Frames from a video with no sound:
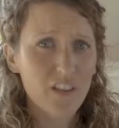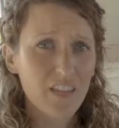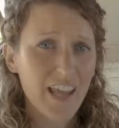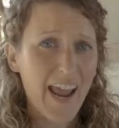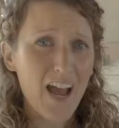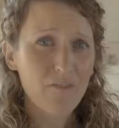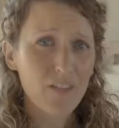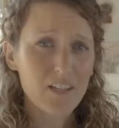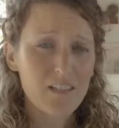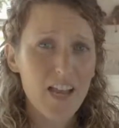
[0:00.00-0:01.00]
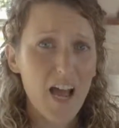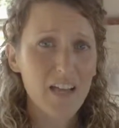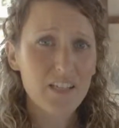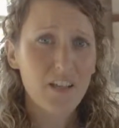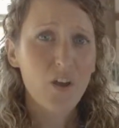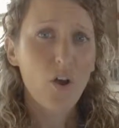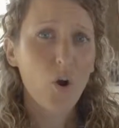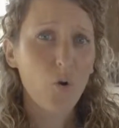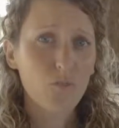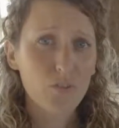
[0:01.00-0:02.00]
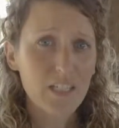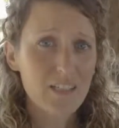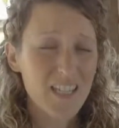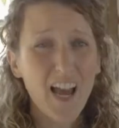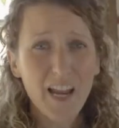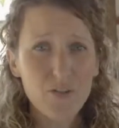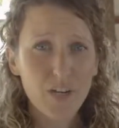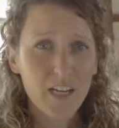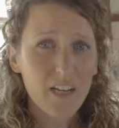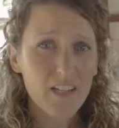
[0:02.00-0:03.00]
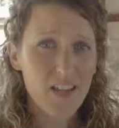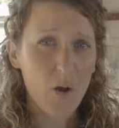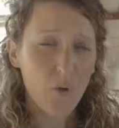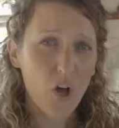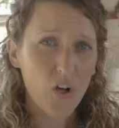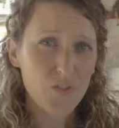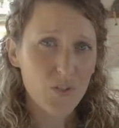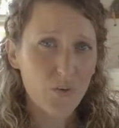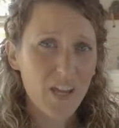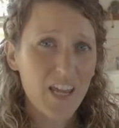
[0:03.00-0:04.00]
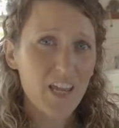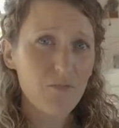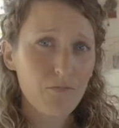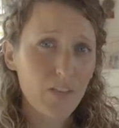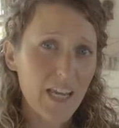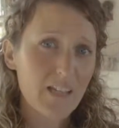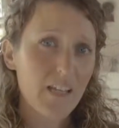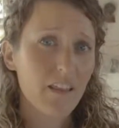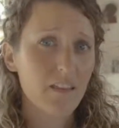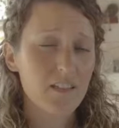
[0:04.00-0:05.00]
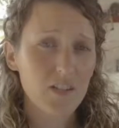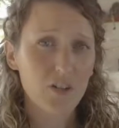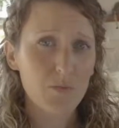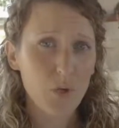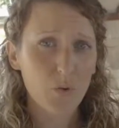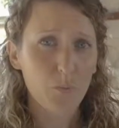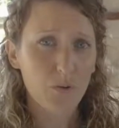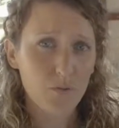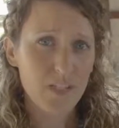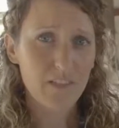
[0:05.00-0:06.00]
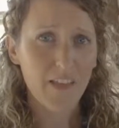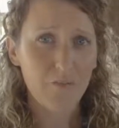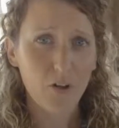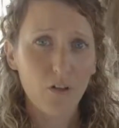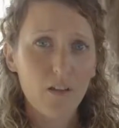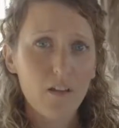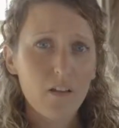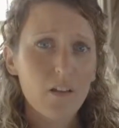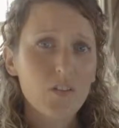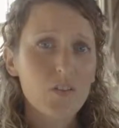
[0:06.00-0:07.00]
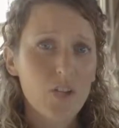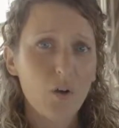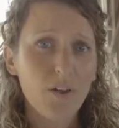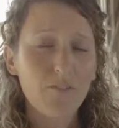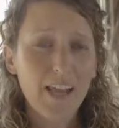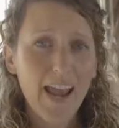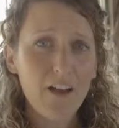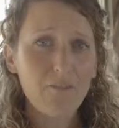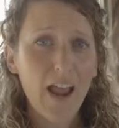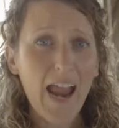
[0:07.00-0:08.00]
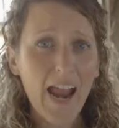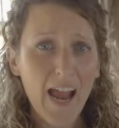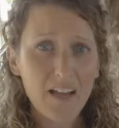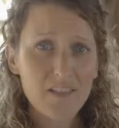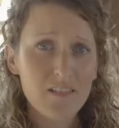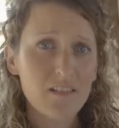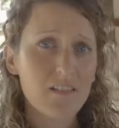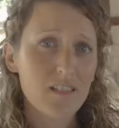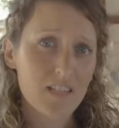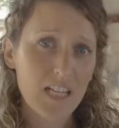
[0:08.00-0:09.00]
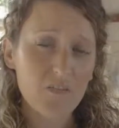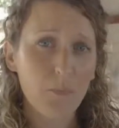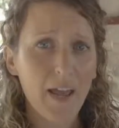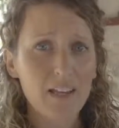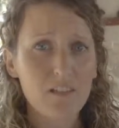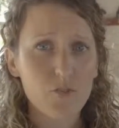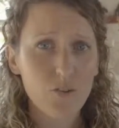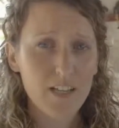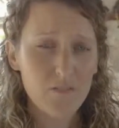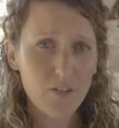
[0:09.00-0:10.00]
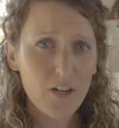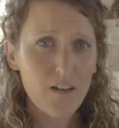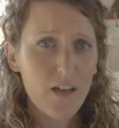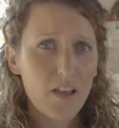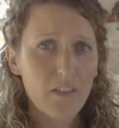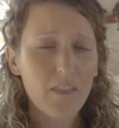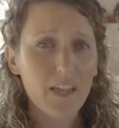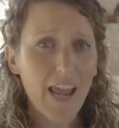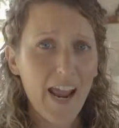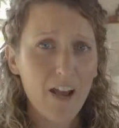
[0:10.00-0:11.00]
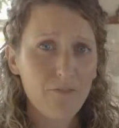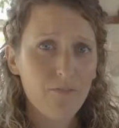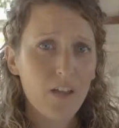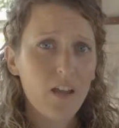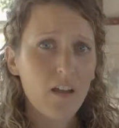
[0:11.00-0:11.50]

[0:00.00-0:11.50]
that the calf is not overly dehydrated, as that will also inflate the serum total protein level. So if a calf has successful passive transfer, then the calf